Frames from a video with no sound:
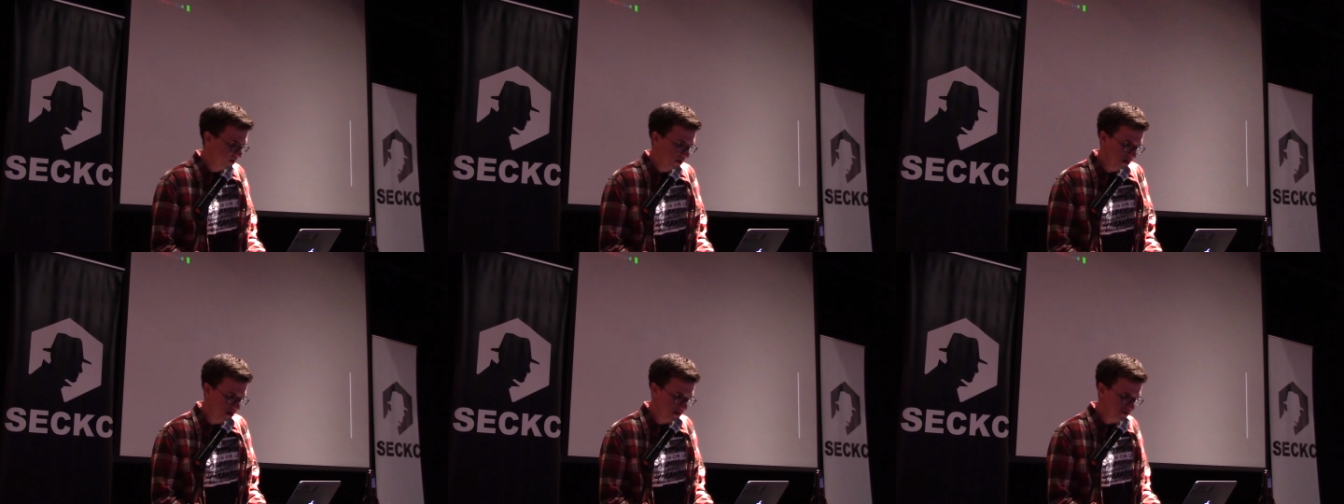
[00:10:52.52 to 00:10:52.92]

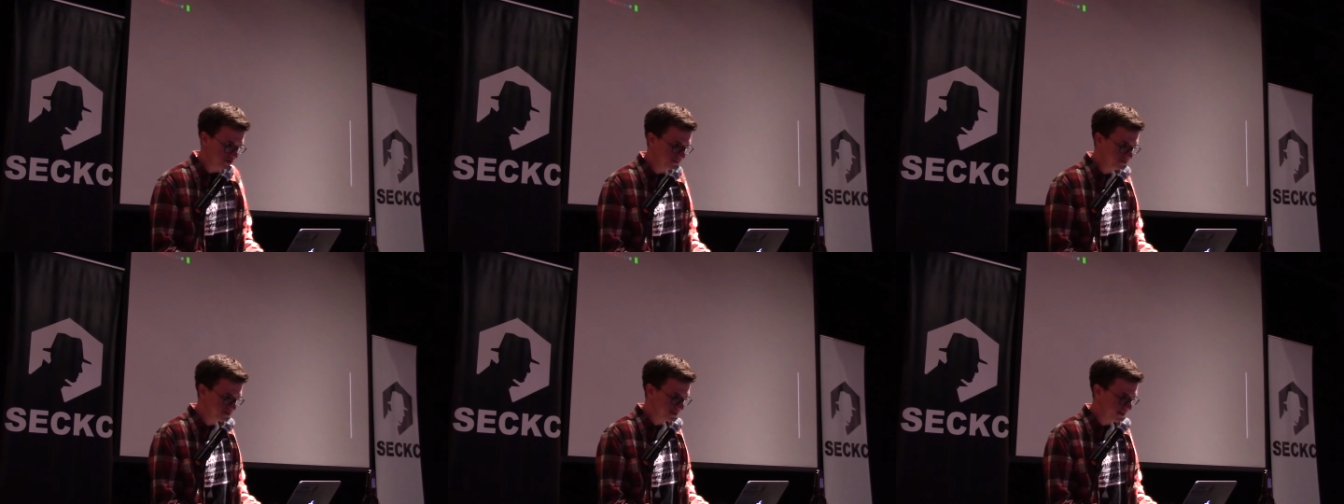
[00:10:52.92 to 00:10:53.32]
All right, so
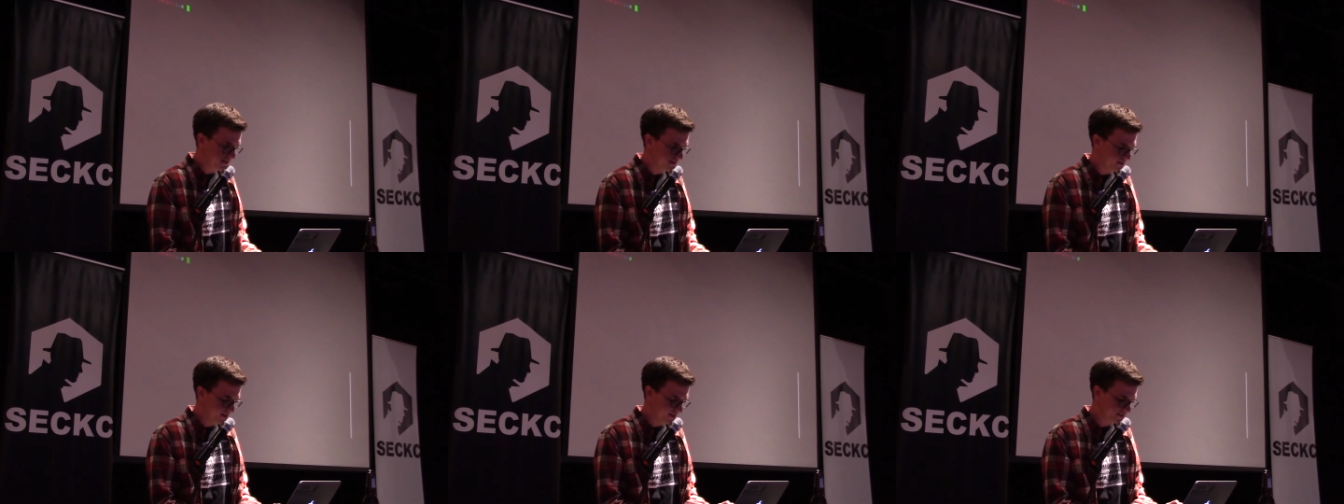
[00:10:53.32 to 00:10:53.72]
I'm using
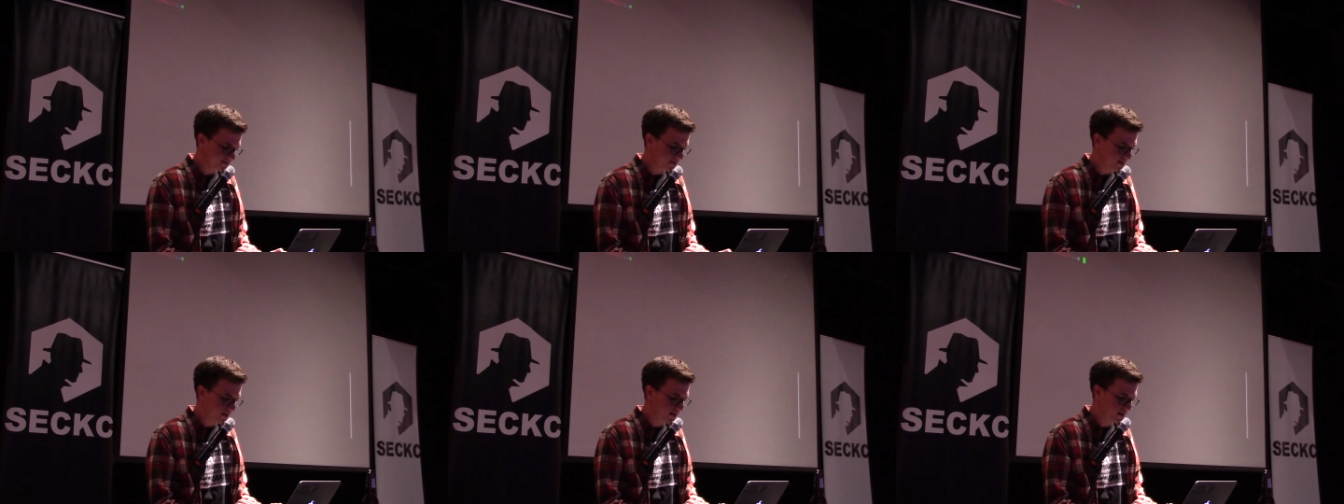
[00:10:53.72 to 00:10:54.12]
Kali
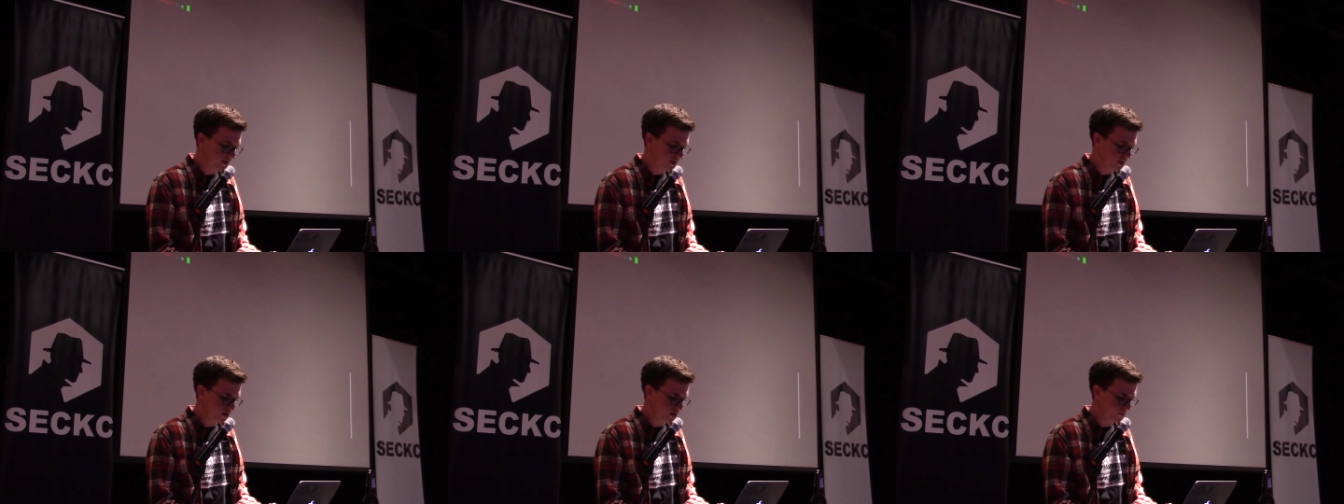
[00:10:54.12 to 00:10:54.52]
Linux.
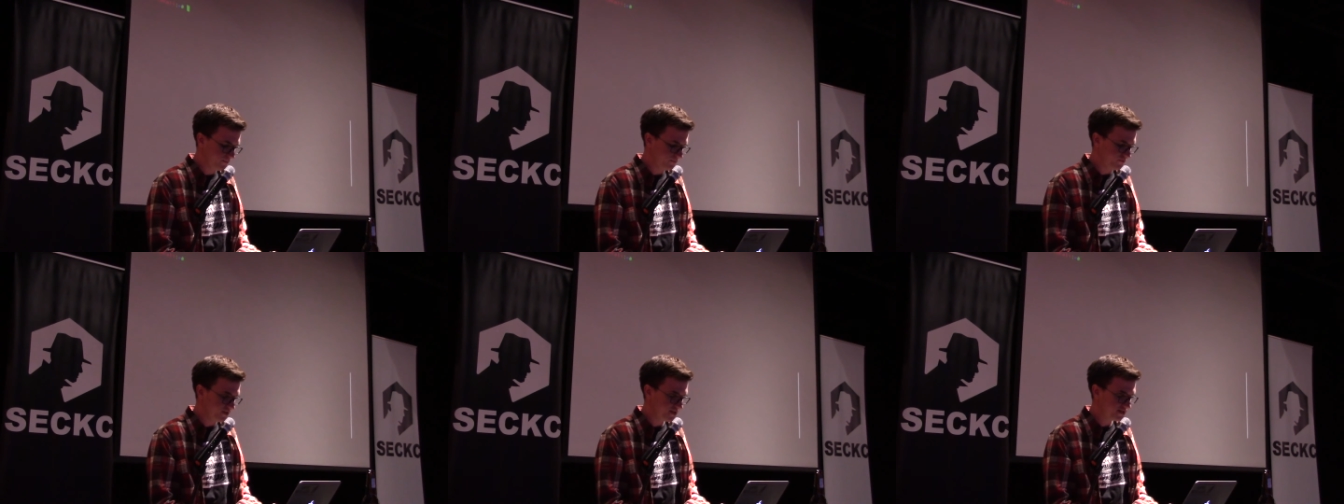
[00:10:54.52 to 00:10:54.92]

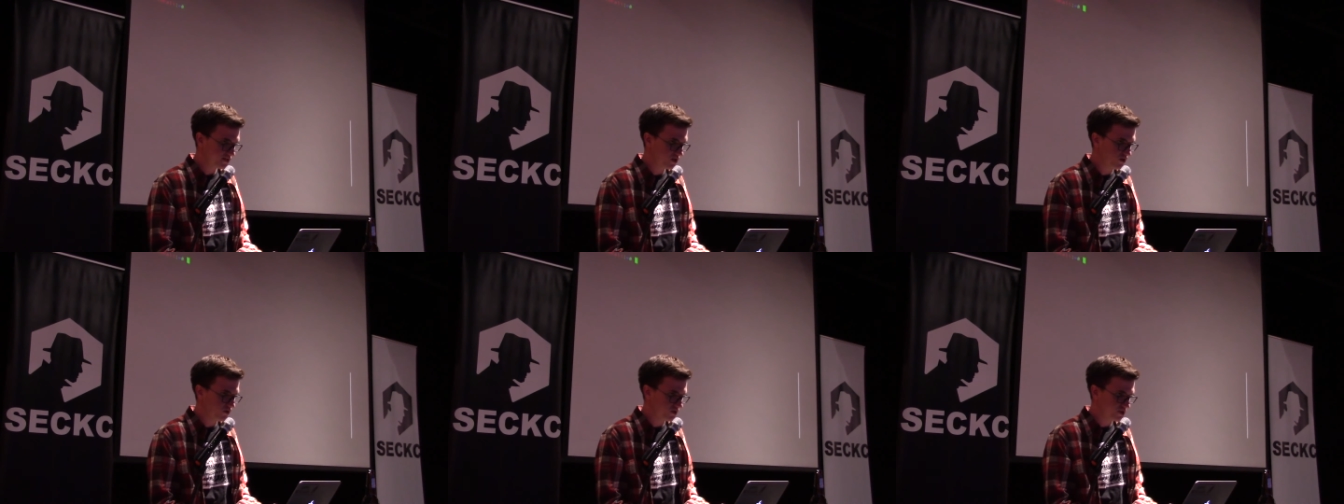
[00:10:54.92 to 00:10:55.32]
Um, this
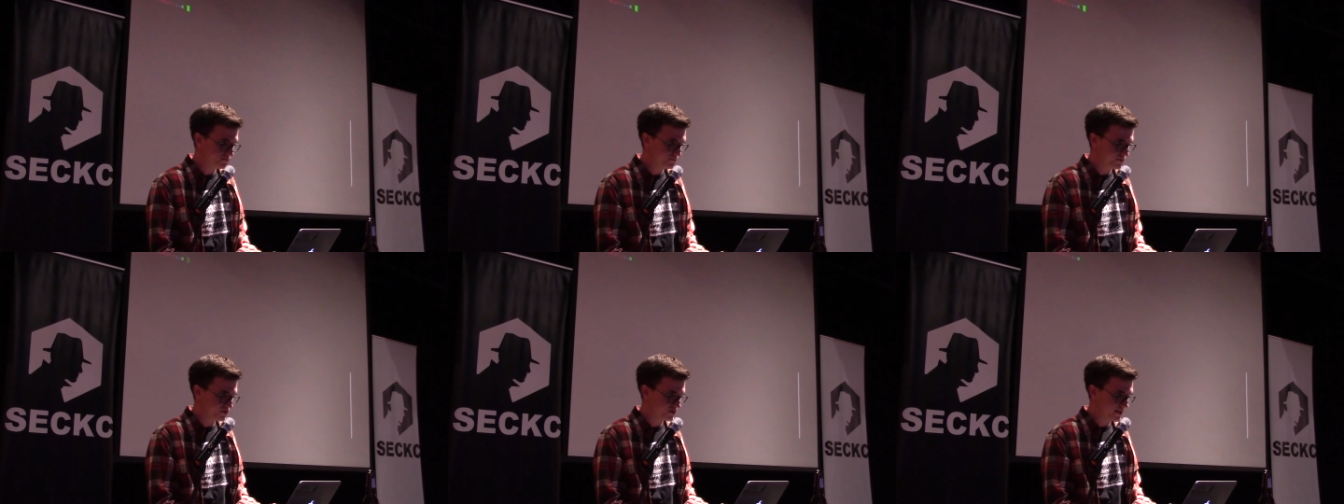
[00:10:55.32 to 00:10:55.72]
code is
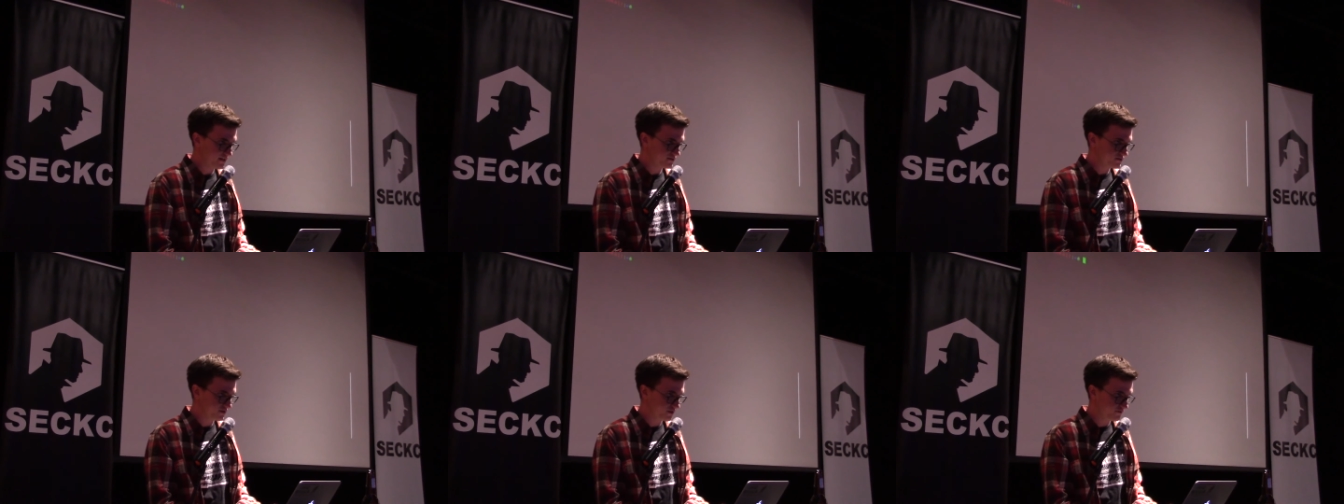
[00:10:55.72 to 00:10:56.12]
pushed
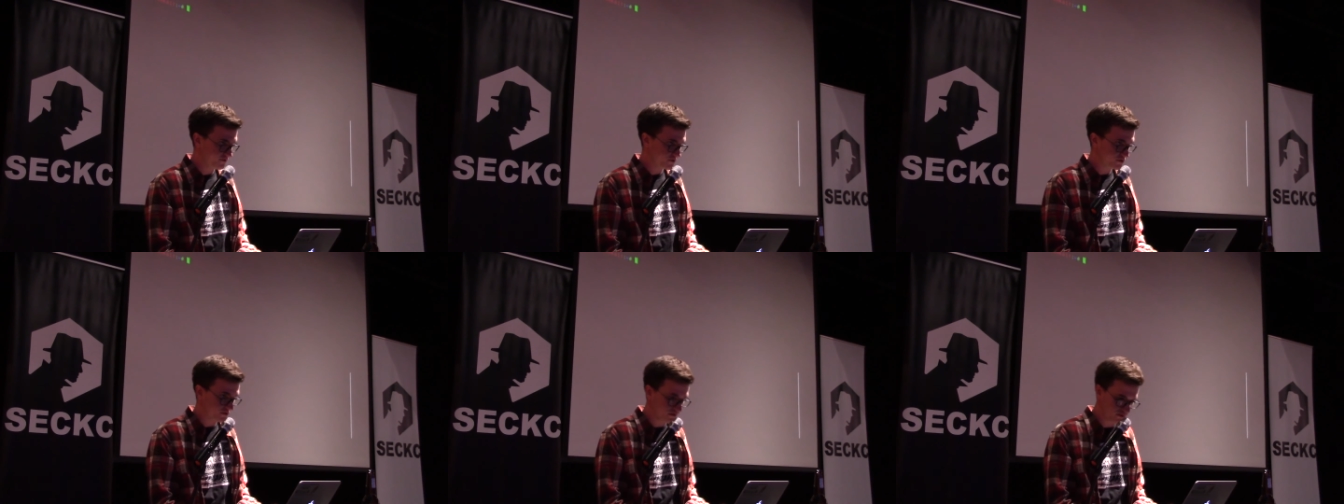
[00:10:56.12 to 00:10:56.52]
out to the
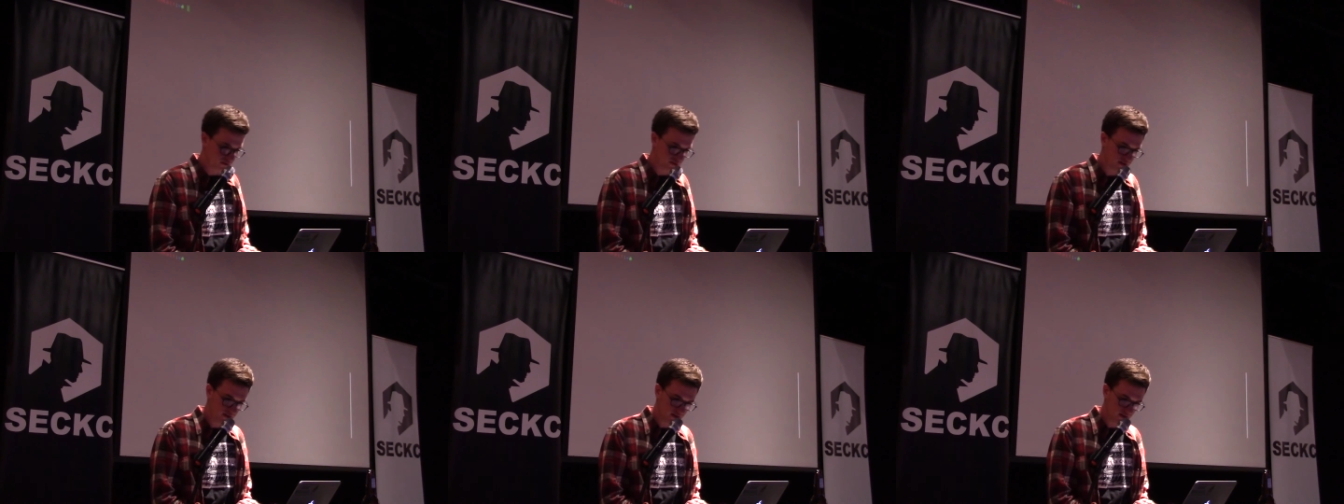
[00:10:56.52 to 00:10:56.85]
official